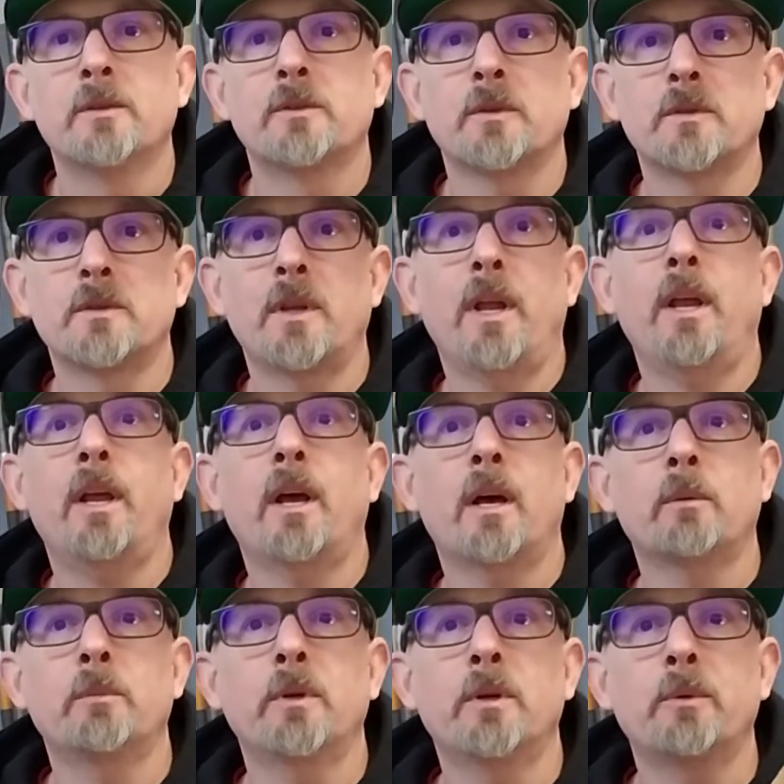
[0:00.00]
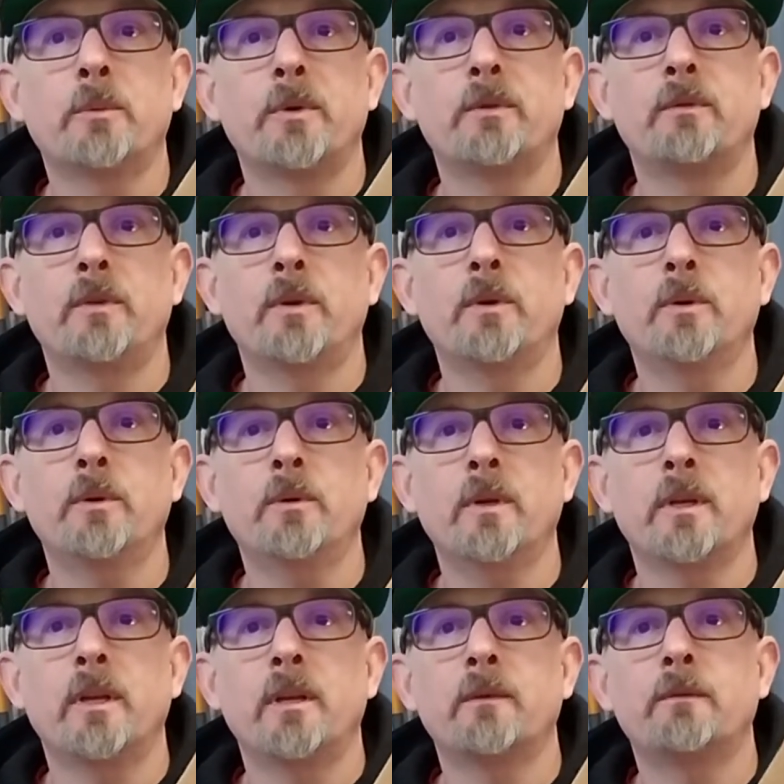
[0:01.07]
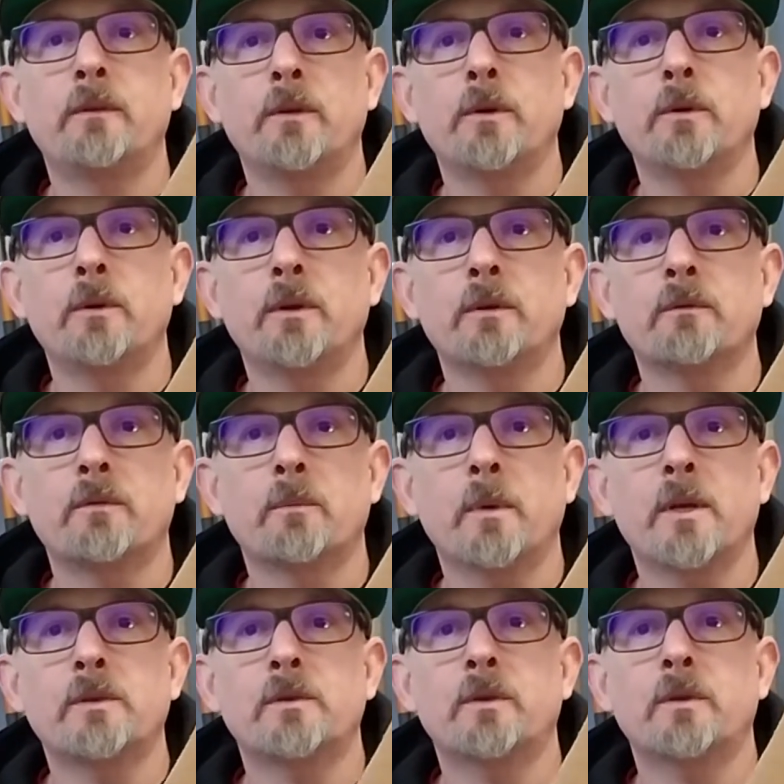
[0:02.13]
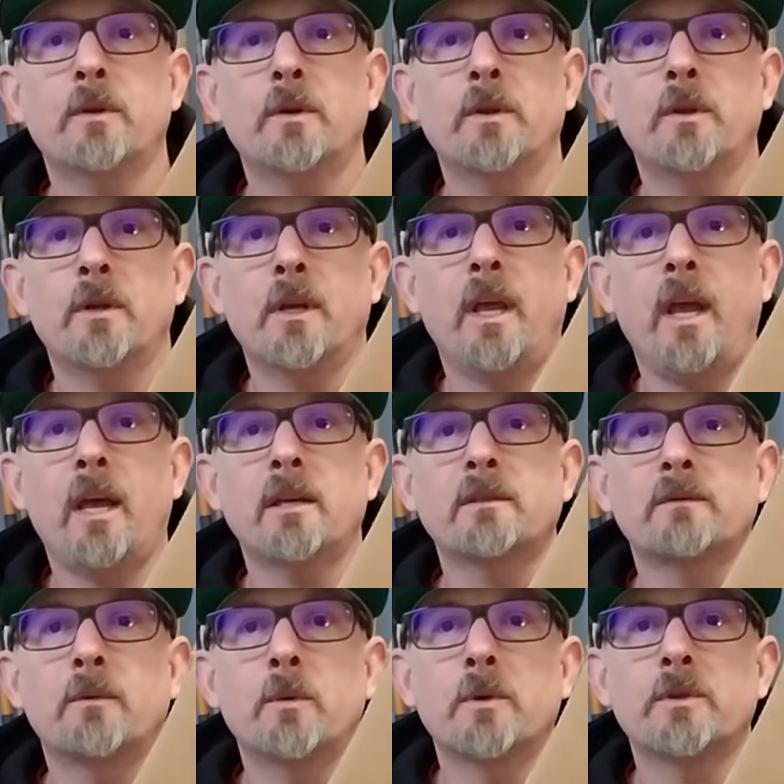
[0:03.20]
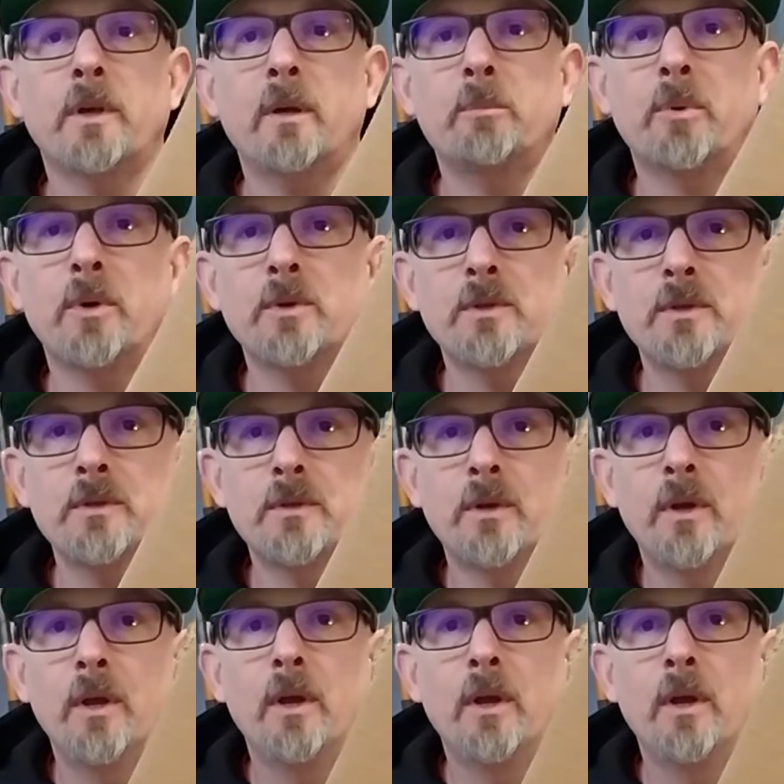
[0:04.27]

So today I'm going to review and give to you the information on the gas forge I purchased